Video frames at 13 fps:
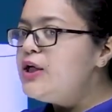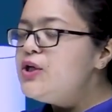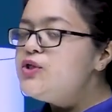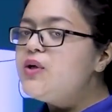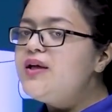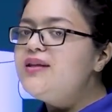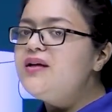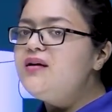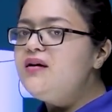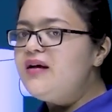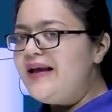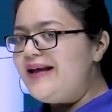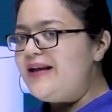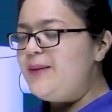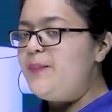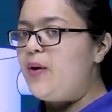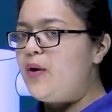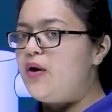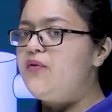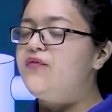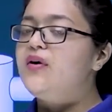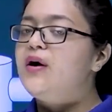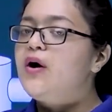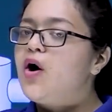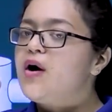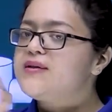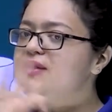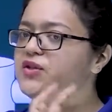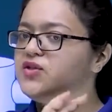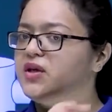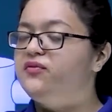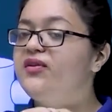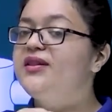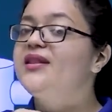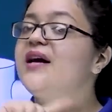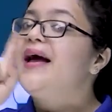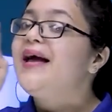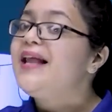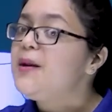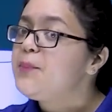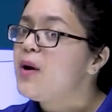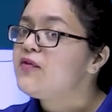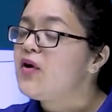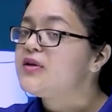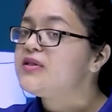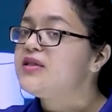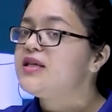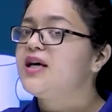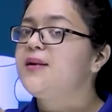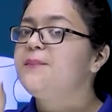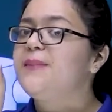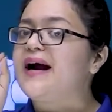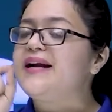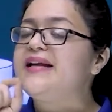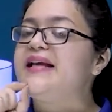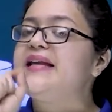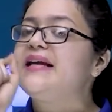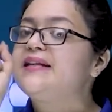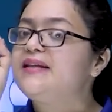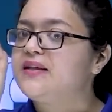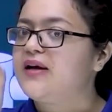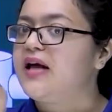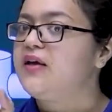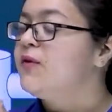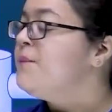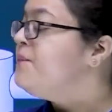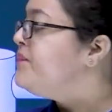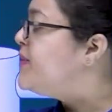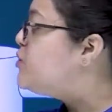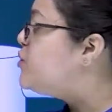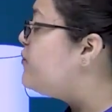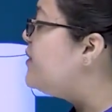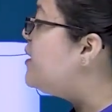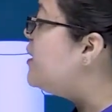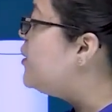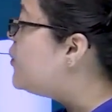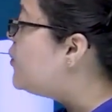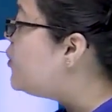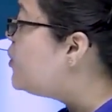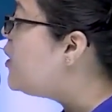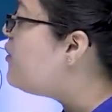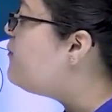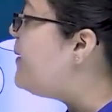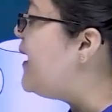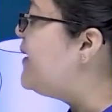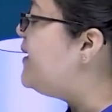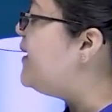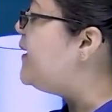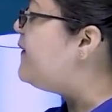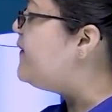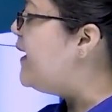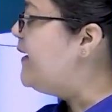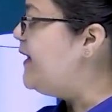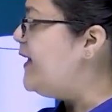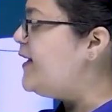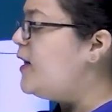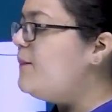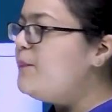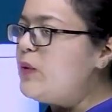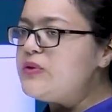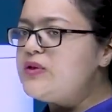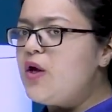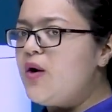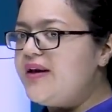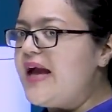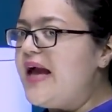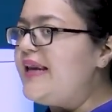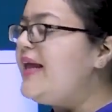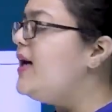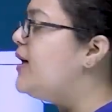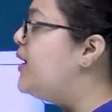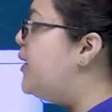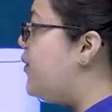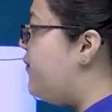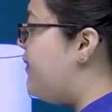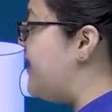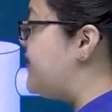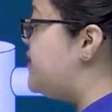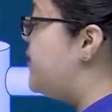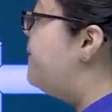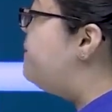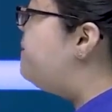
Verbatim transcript: So, in the help of oxygen, with the help of oxygen, bacteria thrive. So, with the growth of bacteria, they decompose the organic waste.